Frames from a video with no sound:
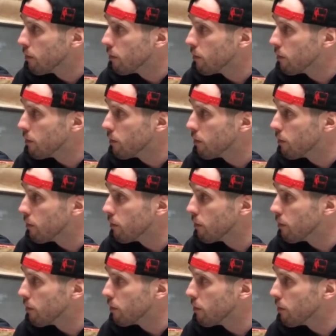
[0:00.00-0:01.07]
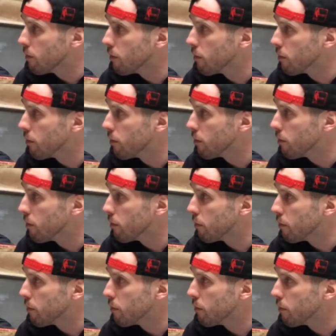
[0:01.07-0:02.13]

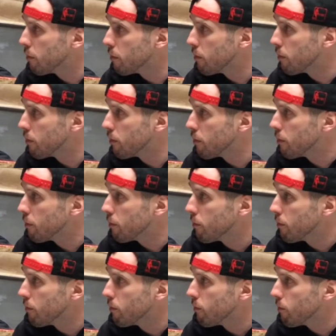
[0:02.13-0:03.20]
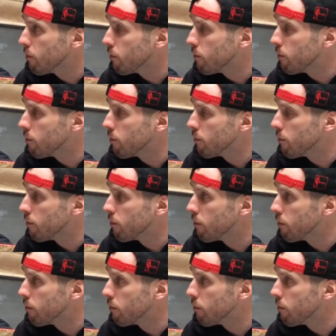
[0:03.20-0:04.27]

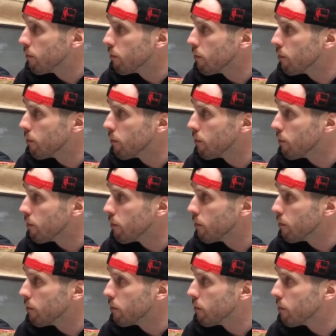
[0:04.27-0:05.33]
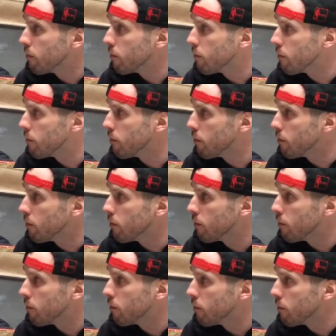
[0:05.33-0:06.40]

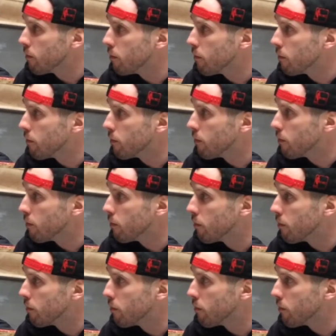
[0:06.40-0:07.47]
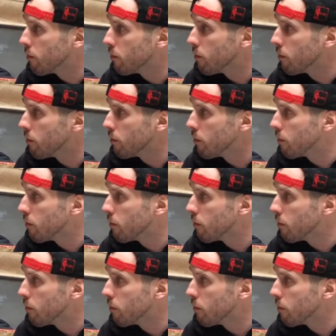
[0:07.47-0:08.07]
No words are spoken by the person on screen.